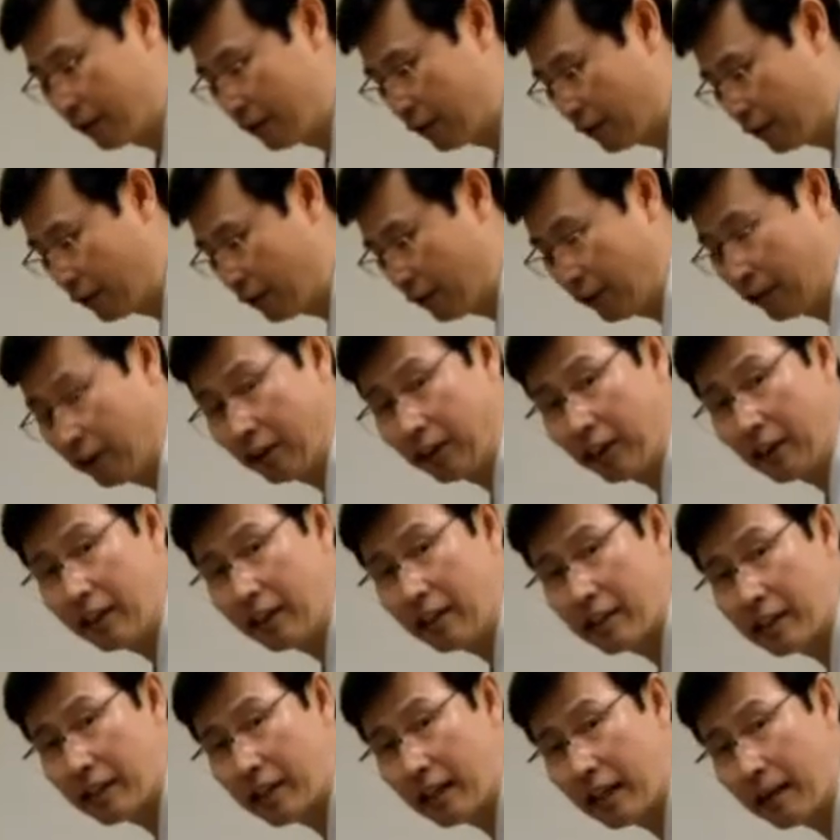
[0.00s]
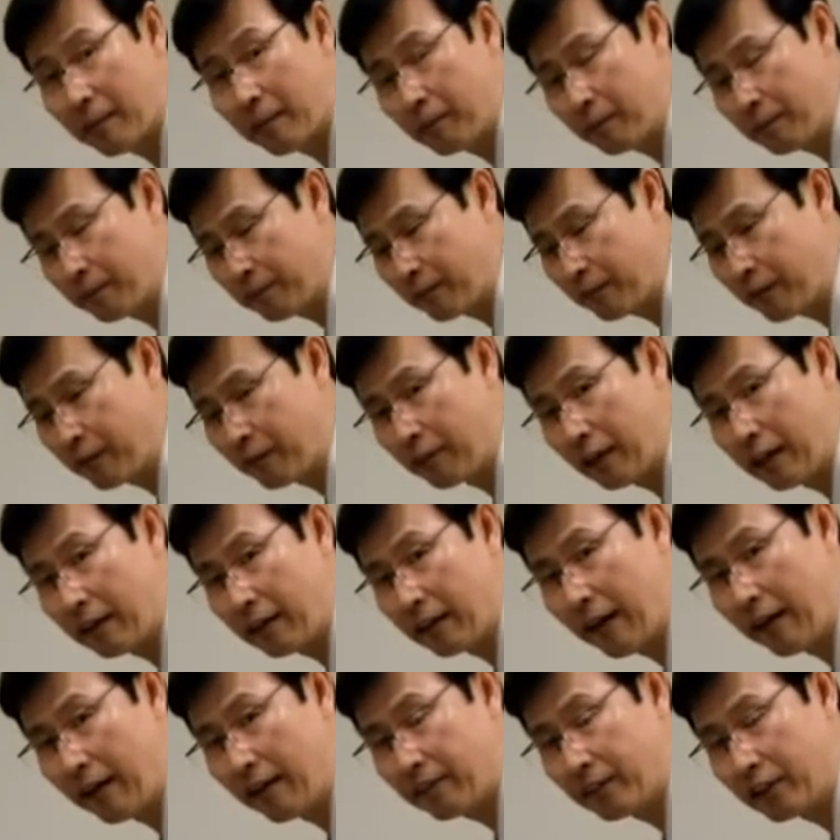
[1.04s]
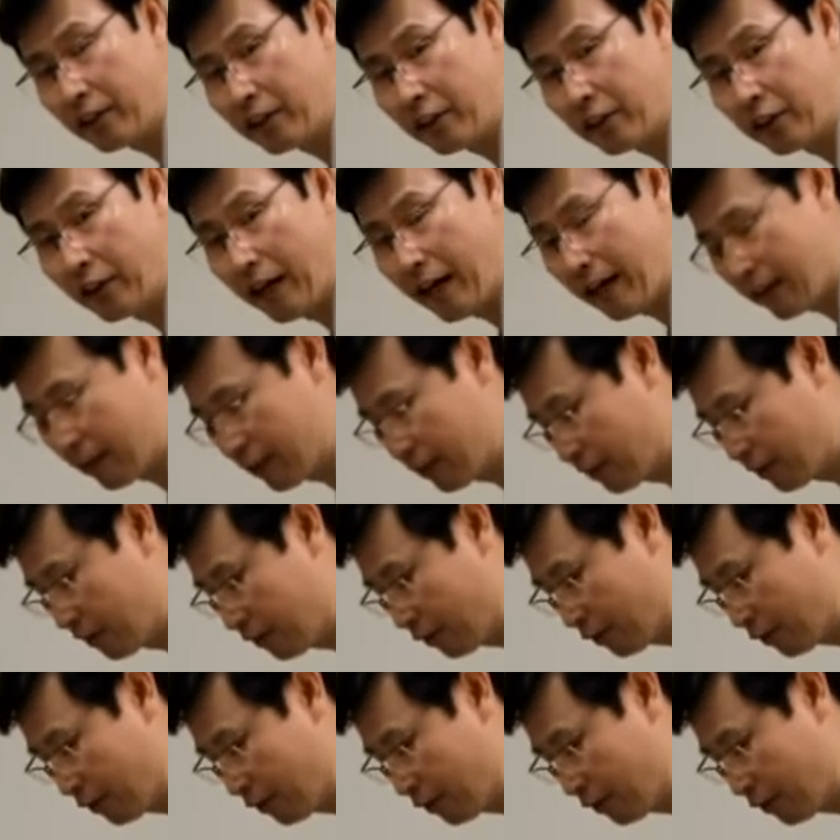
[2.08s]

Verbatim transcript: to your instep, right after your ankle,